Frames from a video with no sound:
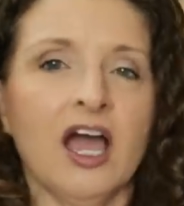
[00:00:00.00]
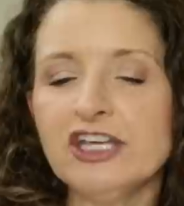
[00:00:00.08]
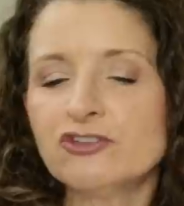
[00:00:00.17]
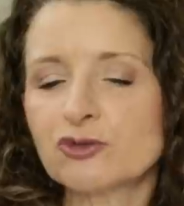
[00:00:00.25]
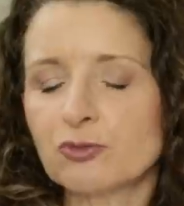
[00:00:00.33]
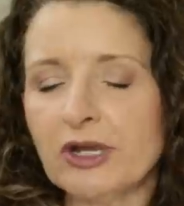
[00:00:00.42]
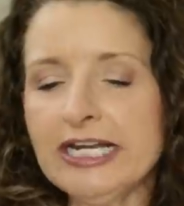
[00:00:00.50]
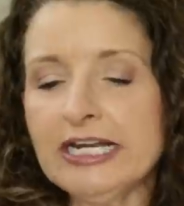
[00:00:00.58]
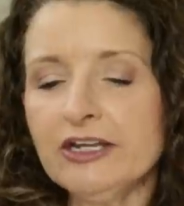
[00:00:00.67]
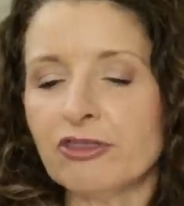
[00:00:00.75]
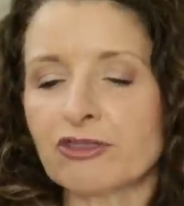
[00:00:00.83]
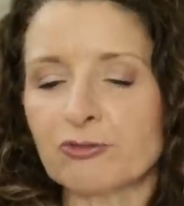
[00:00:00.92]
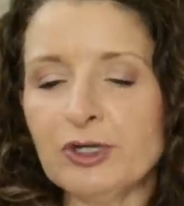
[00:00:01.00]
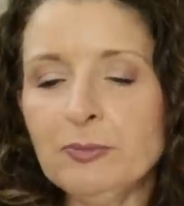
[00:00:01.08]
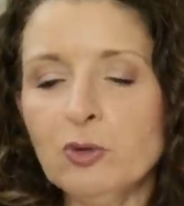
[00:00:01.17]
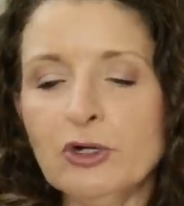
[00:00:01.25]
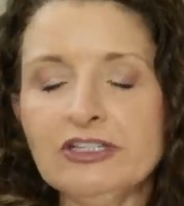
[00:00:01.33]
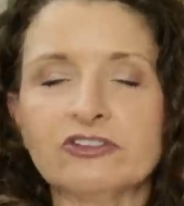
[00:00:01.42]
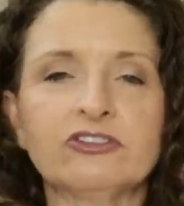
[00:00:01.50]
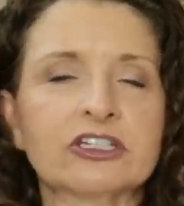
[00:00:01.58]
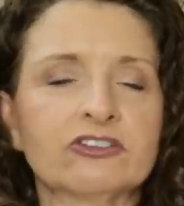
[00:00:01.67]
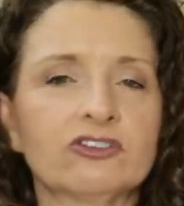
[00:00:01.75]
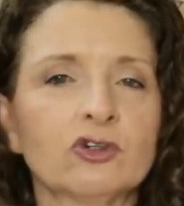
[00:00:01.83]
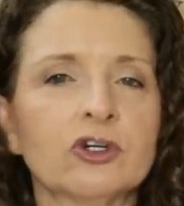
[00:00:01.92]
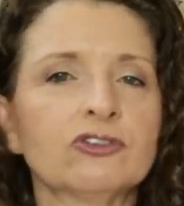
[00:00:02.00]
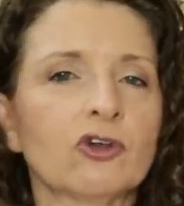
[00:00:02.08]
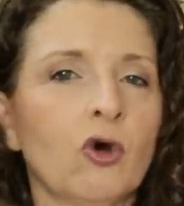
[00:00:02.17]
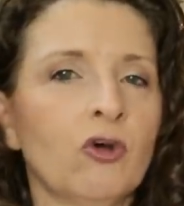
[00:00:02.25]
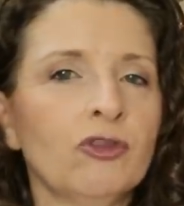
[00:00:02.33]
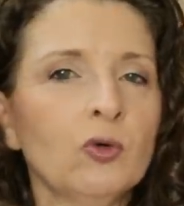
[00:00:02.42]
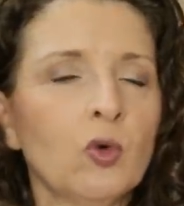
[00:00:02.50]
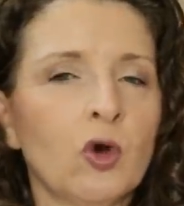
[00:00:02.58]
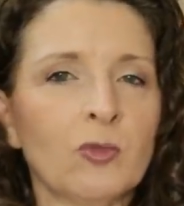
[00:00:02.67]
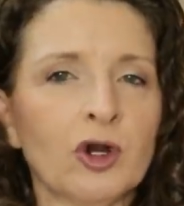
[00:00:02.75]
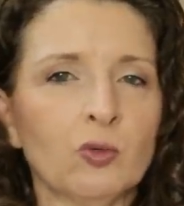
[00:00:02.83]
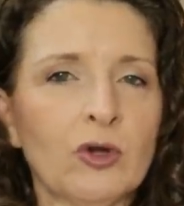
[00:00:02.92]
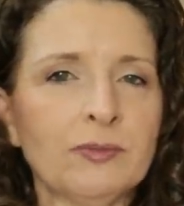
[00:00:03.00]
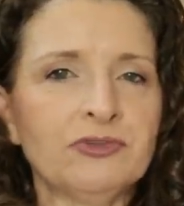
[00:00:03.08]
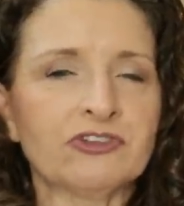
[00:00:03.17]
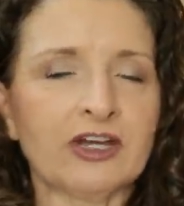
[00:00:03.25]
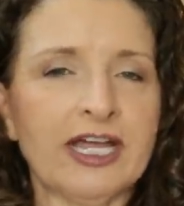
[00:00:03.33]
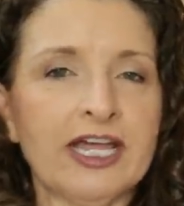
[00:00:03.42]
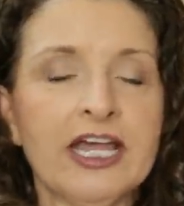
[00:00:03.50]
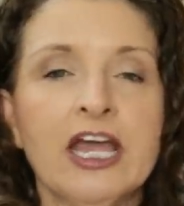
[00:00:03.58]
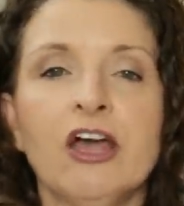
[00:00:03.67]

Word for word: It's rated 3.6 stars on the Walmart website.